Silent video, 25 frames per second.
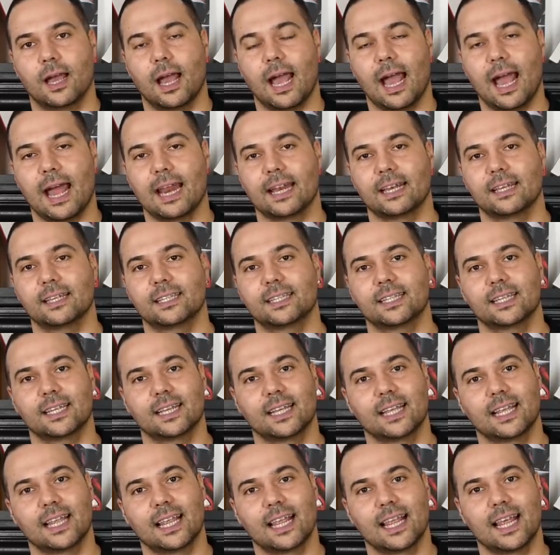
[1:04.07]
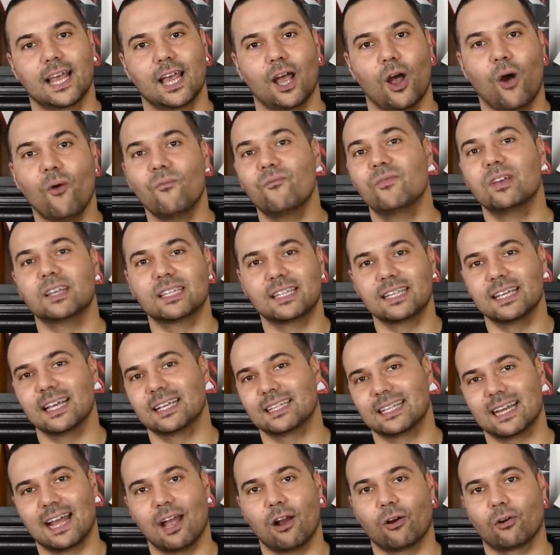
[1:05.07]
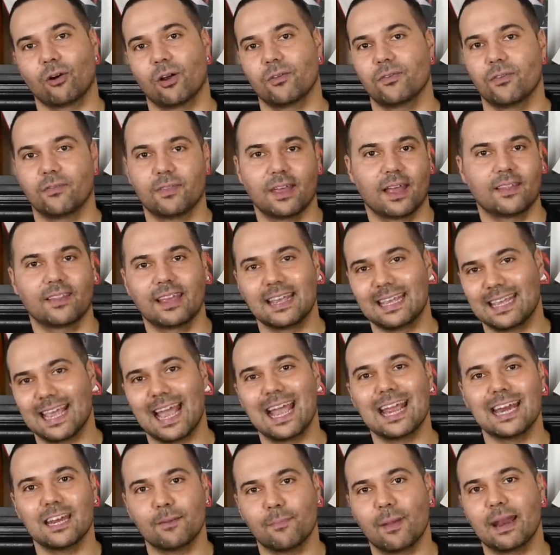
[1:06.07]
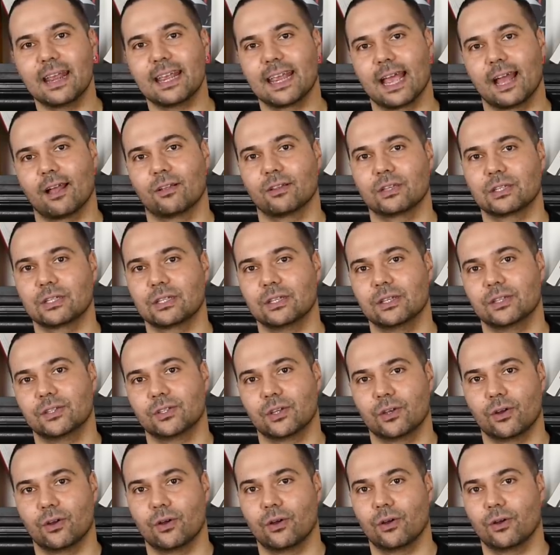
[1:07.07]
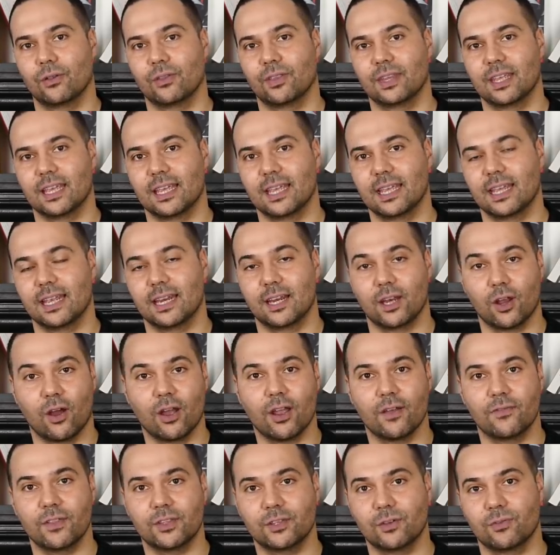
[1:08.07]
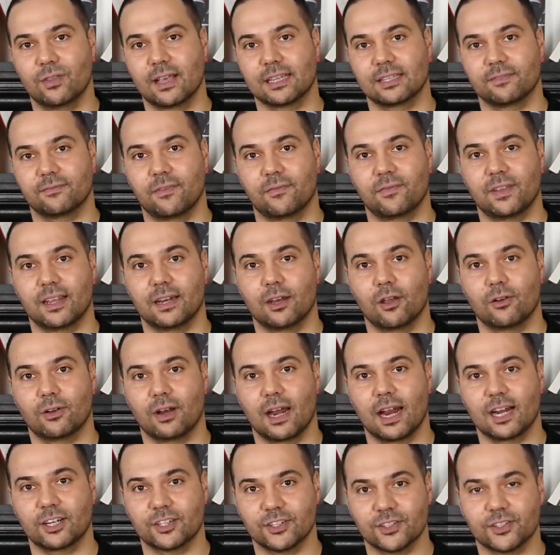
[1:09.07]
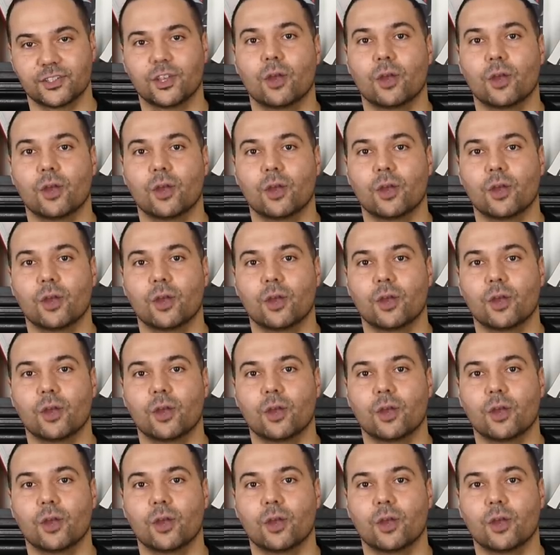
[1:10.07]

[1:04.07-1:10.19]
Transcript: And obviously, as an outgrowth of that, they gained many councillors on the night of the 2015 local elections.